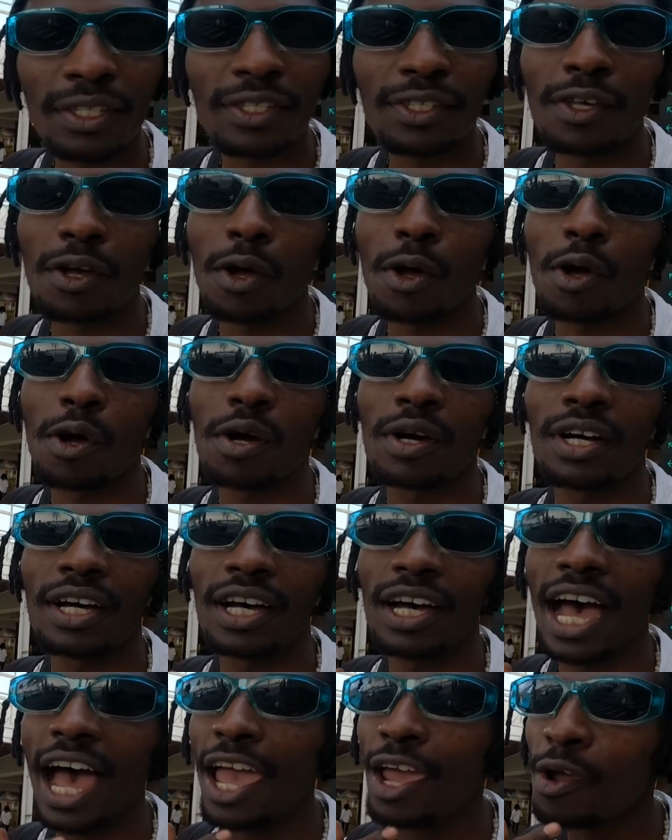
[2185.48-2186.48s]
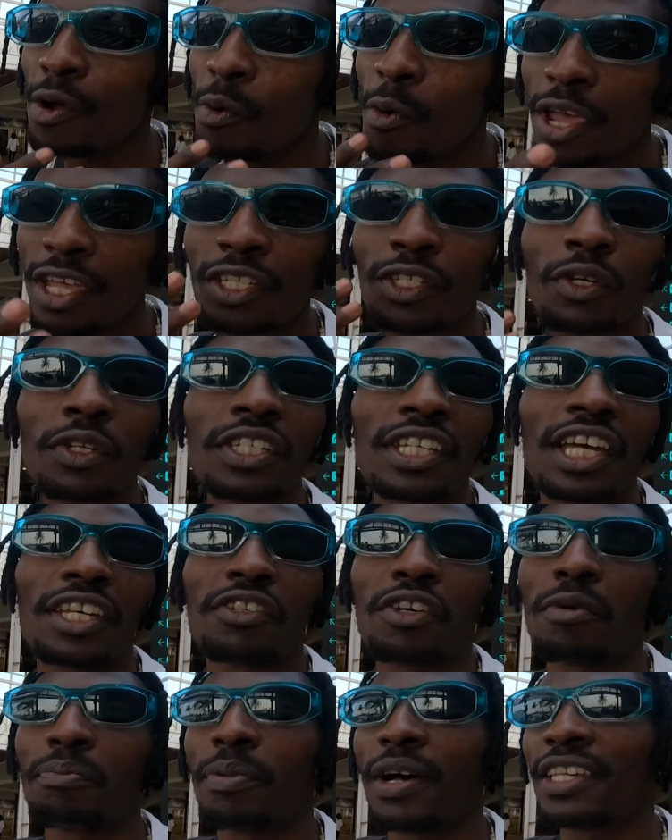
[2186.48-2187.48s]
So I wish you
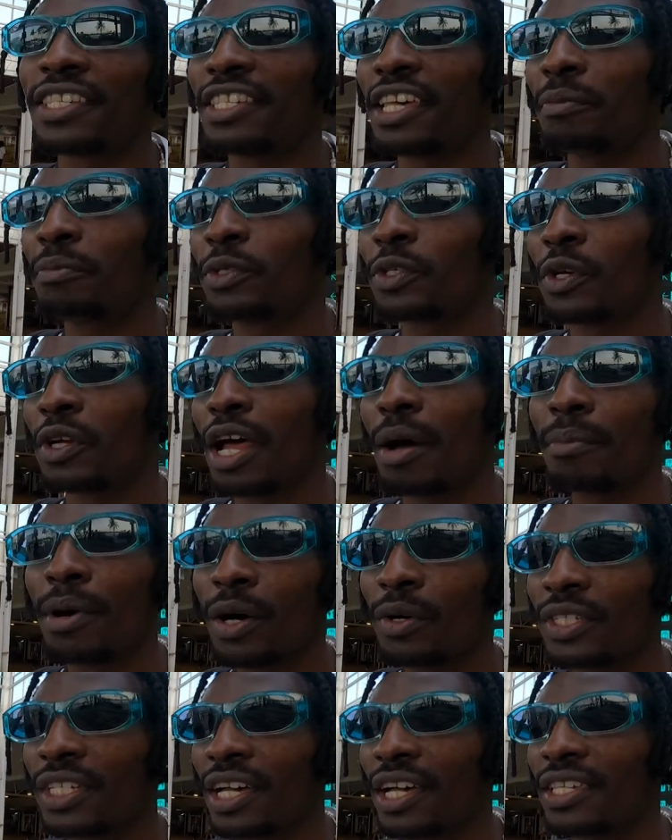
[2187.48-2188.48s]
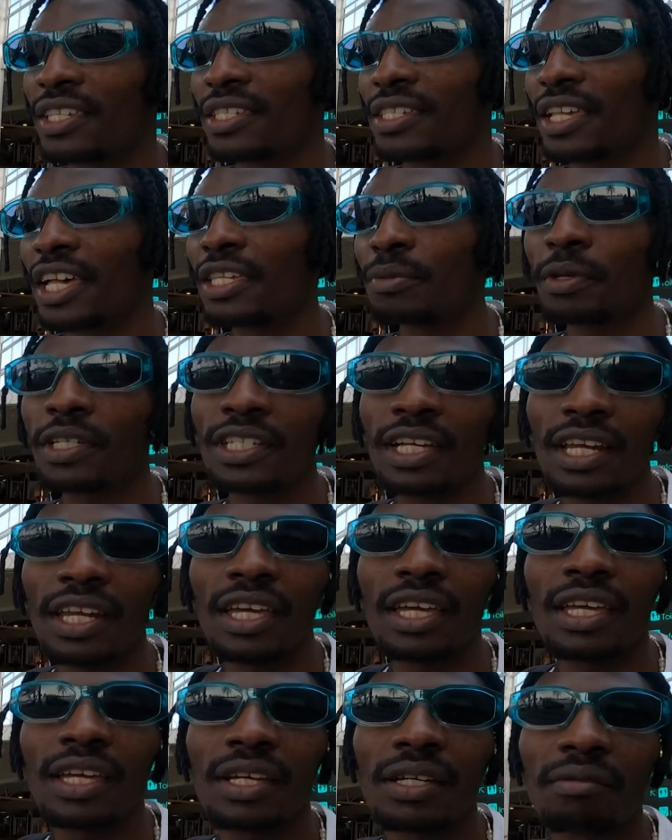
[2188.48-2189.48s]
change your perception about us,
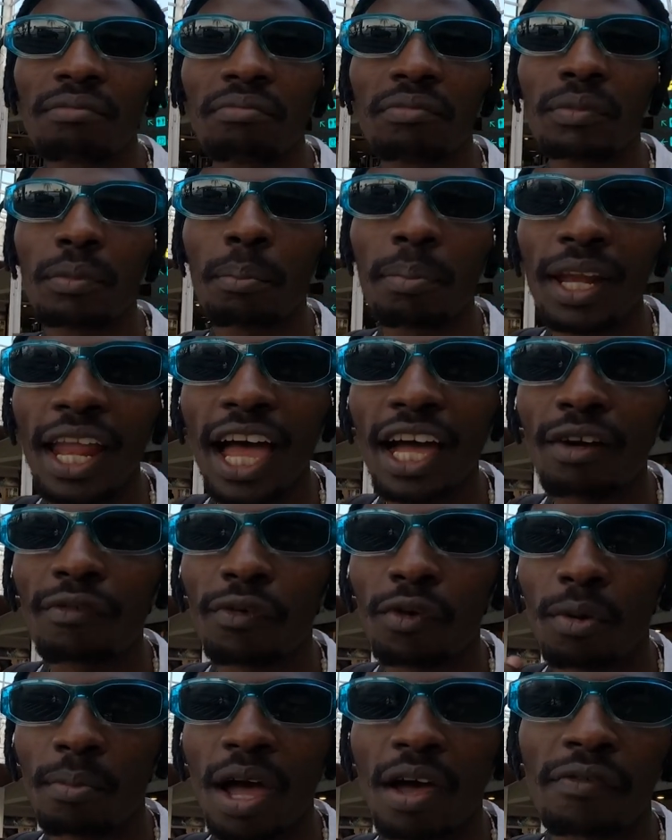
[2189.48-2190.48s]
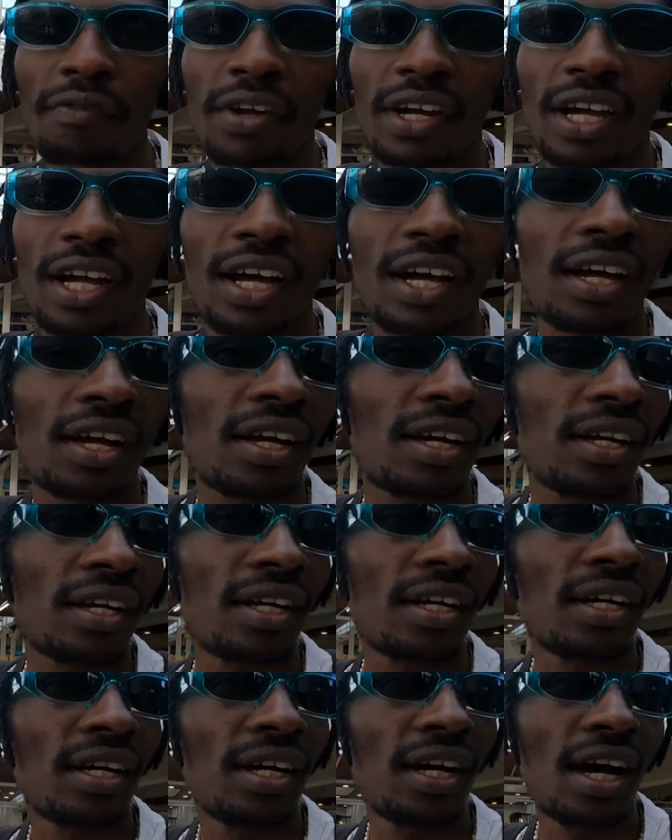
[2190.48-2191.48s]
especially black from Africa.
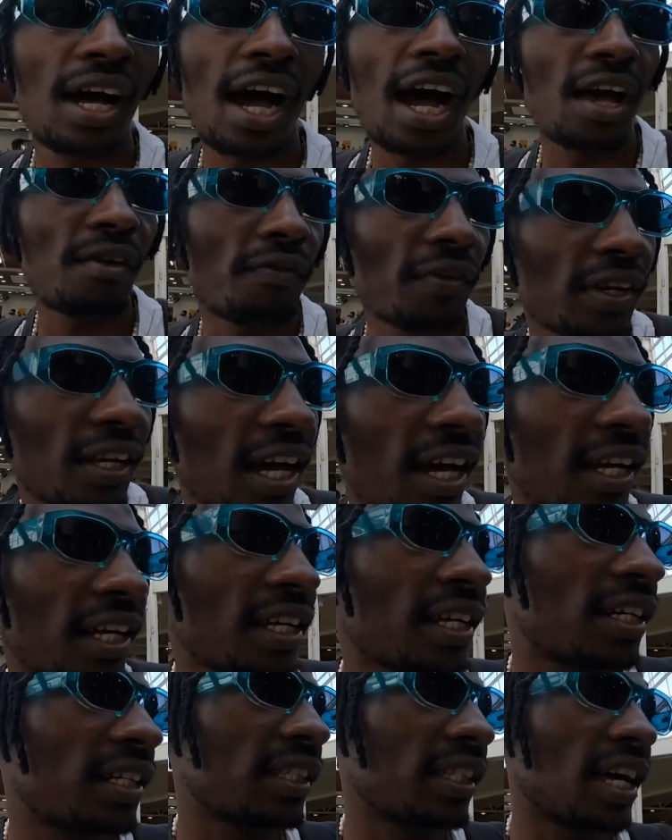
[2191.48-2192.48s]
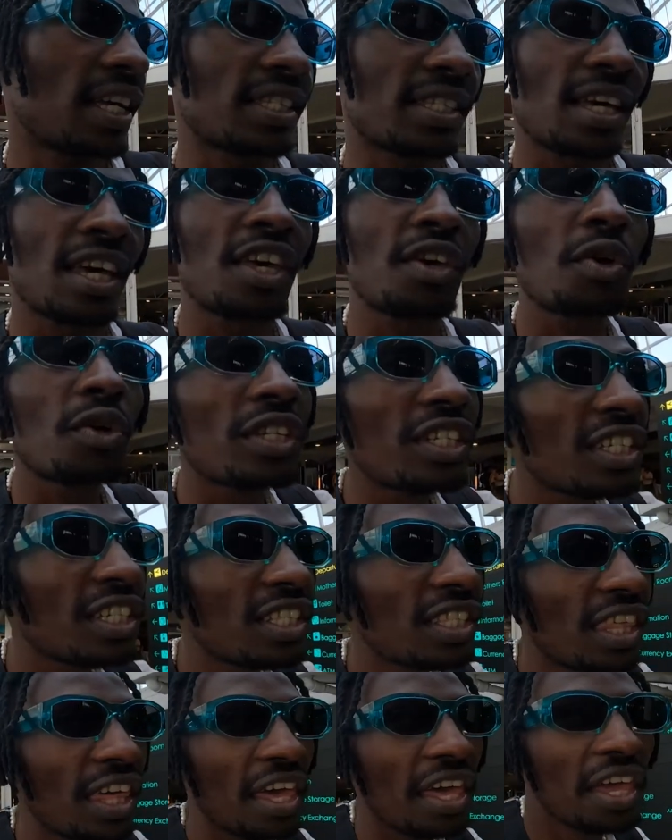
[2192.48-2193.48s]
I feel like that's a huge
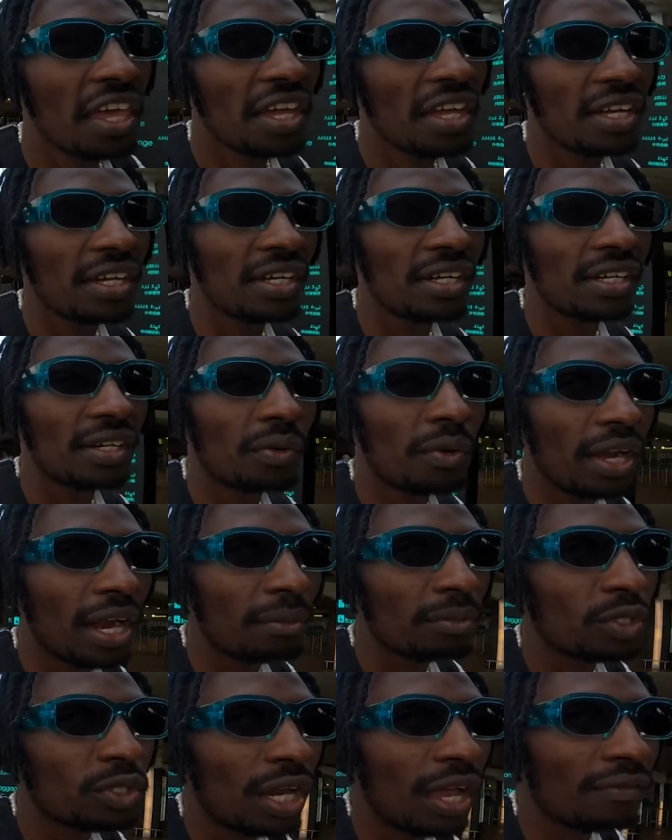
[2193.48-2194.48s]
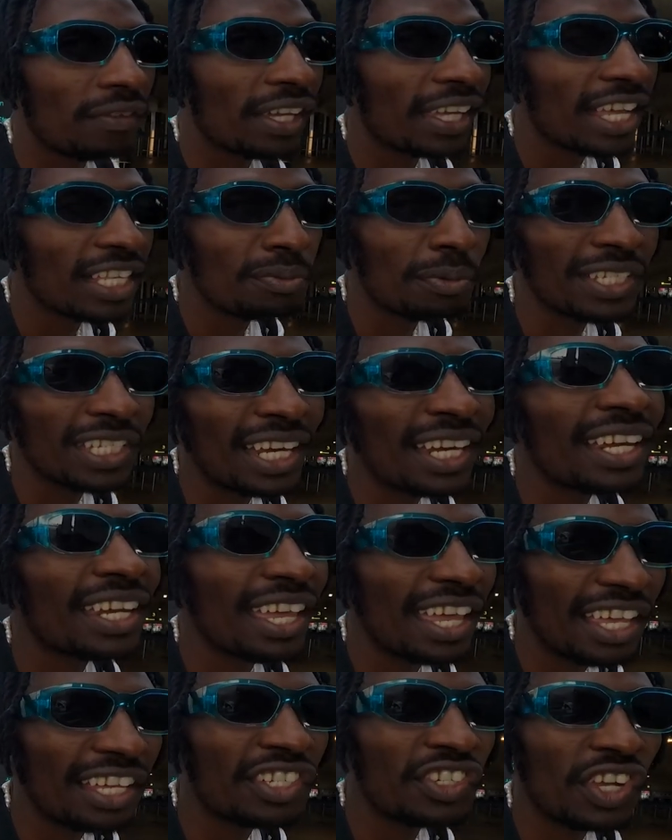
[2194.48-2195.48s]
thing when I'm traveling, especially
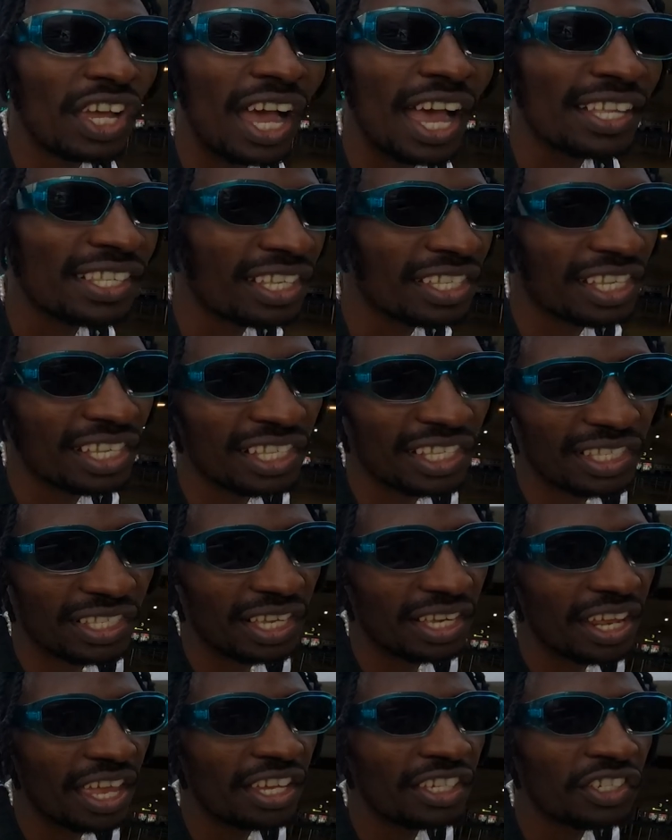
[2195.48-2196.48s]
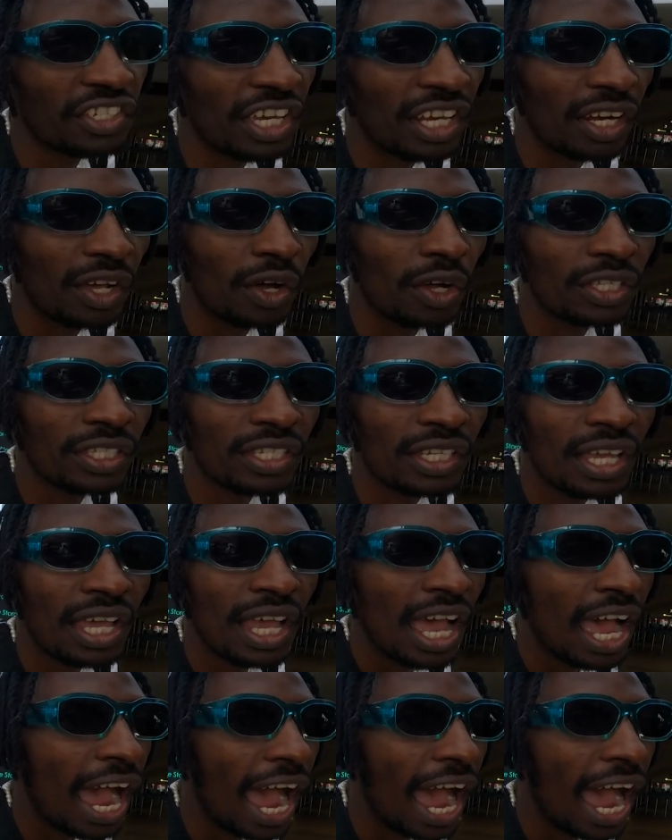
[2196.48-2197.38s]
in Asia. I see this in Asia a lot.